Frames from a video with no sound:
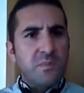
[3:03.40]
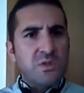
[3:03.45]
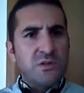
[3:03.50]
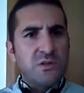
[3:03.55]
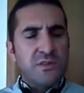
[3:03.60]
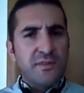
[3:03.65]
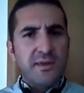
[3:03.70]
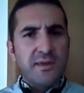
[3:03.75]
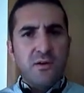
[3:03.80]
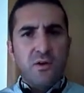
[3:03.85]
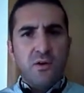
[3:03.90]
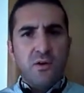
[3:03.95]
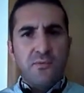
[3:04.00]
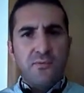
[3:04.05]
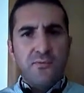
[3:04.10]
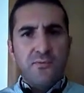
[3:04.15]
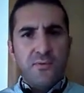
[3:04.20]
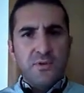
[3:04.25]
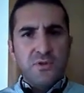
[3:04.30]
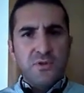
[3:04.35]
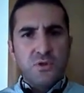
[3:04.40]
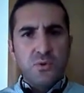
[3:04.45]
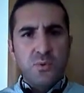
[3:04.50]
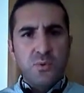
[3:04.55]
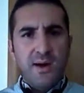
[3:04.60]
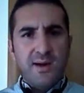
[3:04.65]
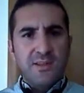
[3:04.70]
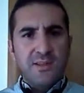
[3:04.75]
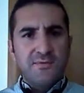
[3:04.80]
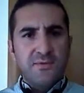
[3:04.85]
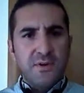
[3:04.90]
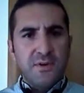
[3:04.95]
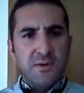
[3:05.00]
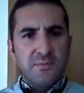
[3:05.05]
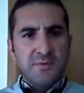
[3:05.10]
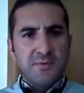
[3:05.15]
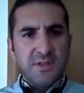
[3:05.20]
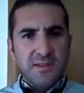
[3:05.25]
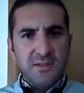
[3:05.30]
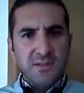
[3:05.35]
to think of 2
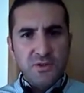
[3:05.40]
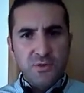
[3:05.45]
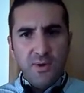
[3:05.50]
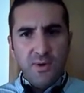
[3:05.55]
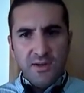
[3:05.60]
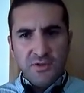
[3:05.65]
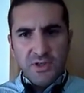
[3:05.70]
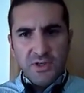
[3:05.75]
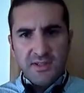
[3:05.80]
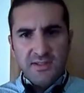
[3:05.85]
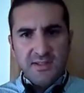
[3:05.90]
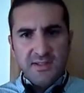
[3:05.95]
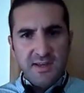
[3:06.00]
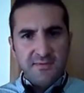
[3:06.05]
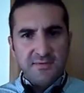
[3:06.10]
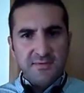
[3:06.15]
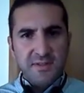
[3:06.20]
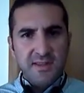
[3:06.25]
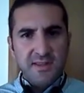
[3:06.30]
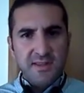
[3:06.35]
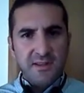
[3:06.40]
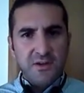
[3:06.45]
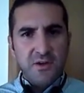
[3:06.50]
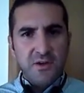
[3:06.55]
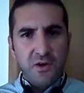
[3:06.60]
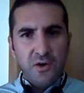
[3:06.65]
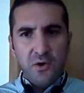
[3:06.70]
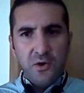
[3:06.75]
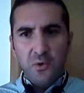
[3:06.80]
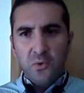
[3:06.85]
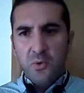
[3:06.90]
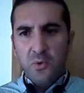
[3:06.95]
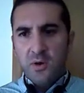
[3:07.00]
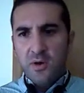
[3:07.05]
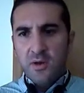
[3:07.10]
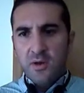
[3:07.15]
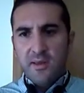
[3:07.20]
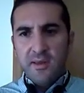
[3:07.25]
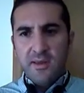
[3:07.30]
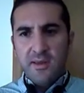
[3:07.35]
adverbs and 2 adjectives that
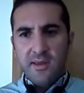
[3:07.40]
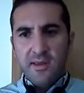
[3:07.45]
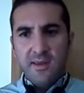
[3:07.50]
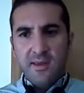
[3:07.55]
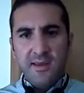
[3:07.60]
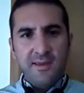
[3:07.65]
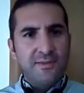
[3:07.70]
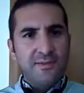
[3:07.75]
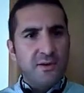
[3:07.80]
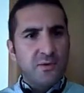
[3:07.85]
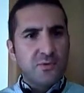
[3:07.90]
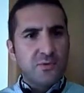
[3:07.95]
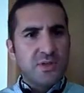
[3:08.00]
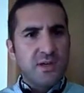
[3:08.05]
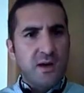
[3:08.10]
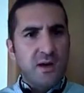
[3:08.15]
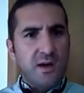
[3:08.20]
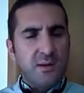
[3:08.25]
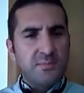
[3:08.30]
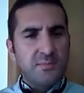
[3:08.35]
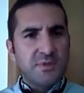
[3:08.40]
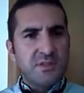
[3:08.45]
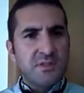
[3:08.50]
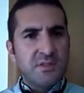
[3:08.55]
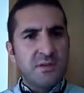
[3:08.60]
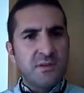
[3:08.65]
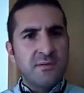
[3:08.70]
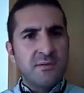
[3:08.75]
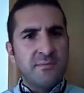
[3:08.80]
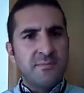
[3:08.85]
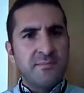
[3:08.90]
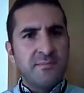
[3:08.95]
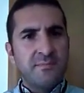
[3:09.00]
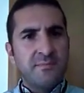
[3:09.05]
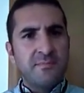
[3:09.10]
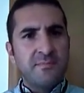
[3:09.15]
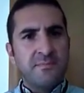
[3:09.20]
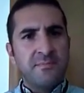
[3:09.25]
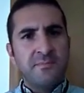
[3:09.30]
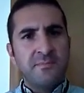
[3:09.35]
go in those gaps.
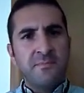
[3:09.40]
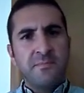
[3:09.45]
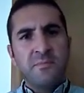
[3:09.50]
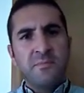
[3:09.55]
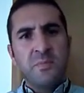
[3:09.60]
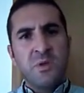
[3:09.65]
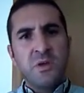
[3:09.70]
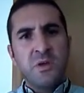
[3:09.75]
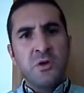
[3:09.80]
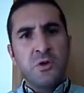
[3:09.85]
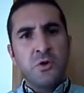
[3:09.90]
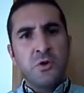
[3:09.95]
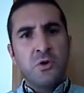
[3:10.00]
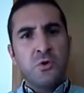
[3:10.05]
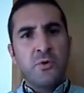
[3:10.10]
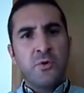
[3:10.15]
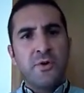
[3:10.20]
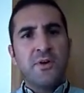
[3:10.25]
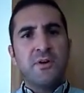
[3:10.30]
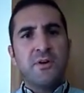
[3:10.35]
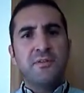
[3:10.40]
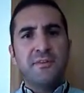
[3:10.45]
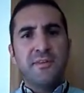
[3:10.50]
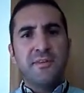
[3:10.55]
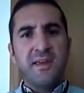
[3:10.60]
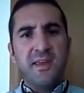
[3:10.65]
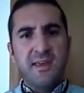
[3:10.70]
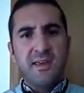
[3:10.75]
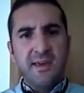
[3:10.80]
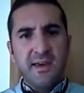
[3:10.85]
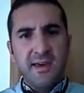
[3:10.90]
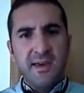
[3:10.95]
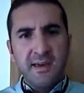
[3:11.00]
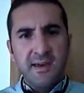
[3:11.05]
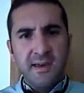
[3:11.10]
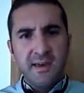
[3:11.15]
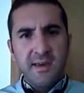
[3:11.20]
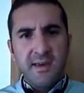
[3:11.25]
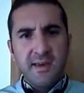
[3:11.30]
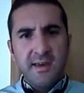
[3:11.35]
Critical
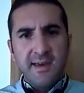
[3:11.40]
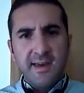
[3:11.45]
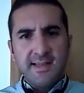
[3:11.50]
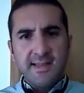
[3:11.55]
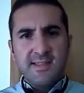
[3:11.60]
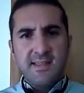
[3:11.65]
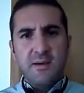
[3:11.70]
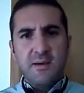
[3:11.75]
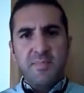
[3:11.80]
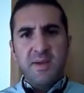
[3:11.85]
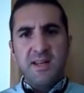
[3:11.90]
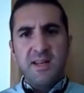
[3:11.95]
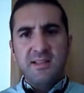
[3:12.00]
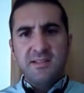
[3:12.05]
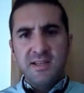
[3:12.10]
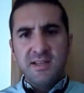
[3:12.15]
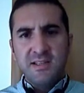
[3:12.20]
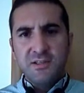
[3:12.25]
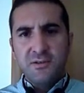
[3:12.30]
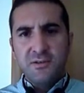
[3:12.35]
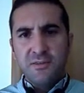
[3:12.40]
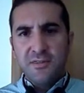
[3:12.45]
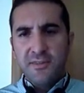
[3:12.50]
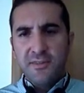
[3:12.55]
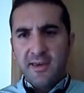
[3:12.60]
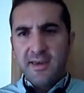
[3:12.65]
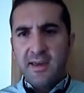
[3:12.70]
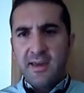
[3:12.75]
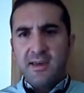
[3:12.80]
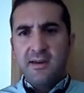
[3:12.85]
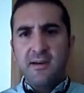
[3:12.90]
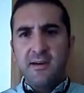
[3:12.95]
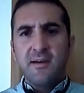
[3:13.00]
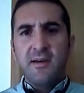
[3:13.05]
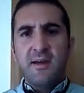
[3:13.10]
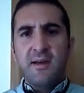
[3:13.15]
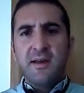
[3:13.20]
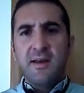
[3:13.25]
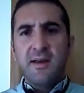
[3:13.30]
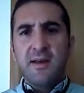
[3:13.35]
thinking is the ability to think
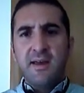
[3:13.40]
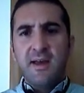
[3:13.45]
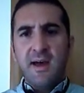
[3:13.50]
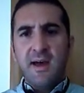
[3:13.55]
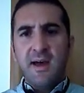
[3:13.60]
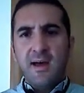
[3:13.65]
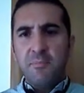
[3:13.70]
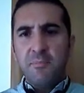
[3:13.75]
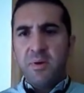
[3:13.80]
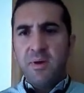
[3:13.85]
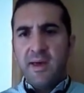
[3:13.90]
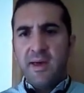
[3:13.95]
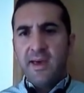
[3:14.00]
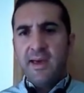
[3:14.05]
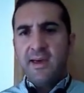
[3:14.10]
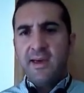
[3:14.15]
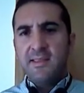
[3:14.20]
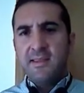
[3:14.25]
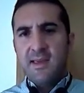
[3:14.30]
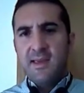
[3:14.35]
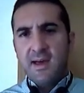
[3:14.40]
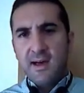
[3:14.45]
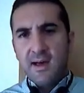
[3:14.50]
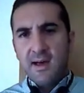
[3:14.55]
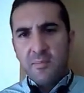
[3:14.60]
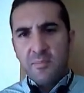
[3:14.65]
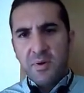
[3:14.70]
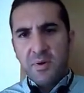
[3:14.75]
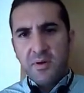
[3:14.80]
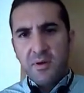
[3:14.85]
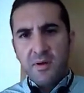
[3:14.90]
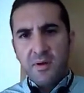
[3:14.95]
gap and gap.